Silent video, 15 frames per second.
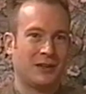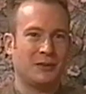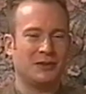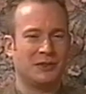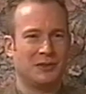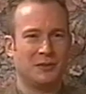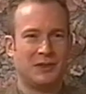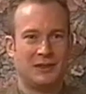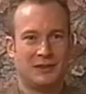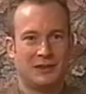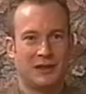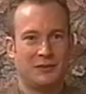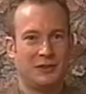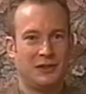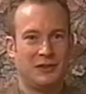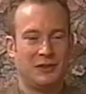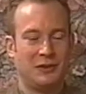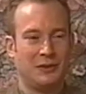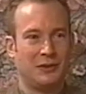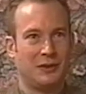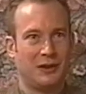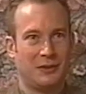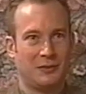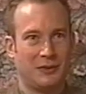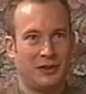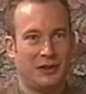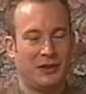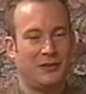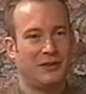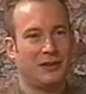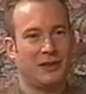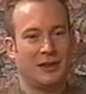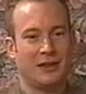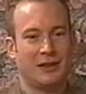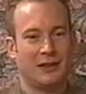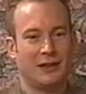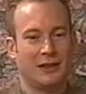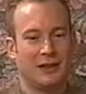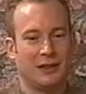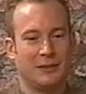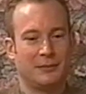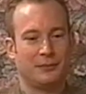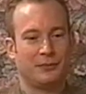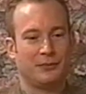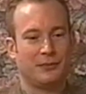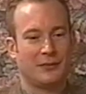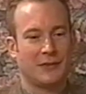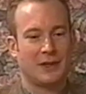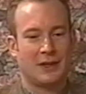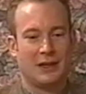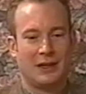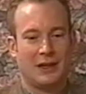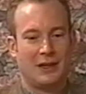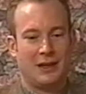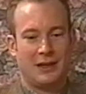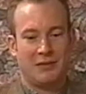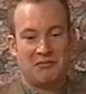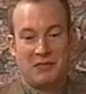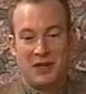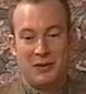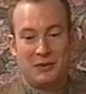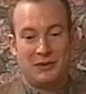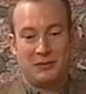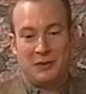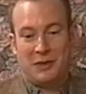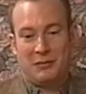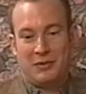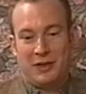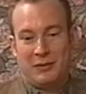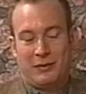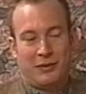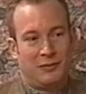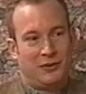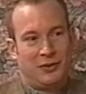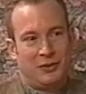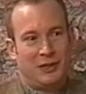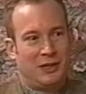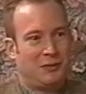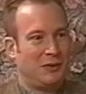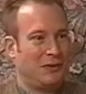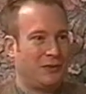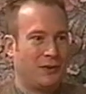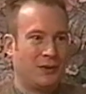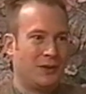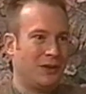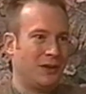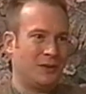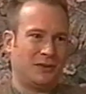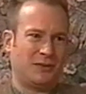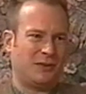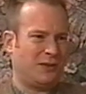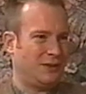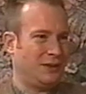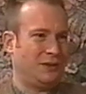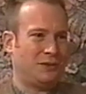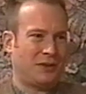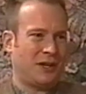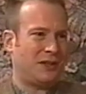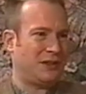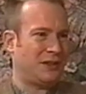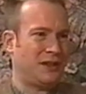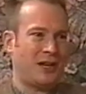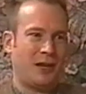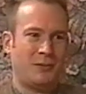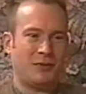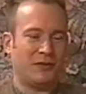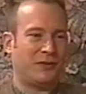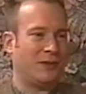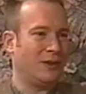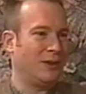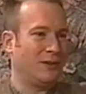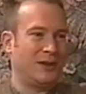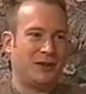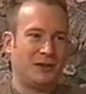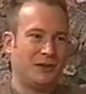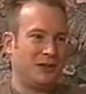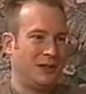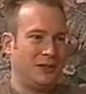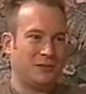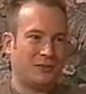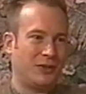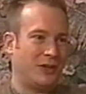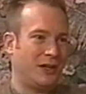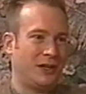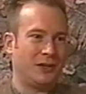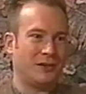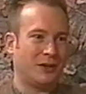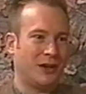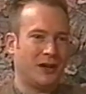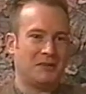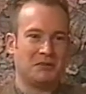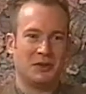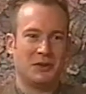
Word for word: He was going to be 72, I believe, and uh, he was. We had played with him two nights before, and he was in great shape and full of energy and playing great.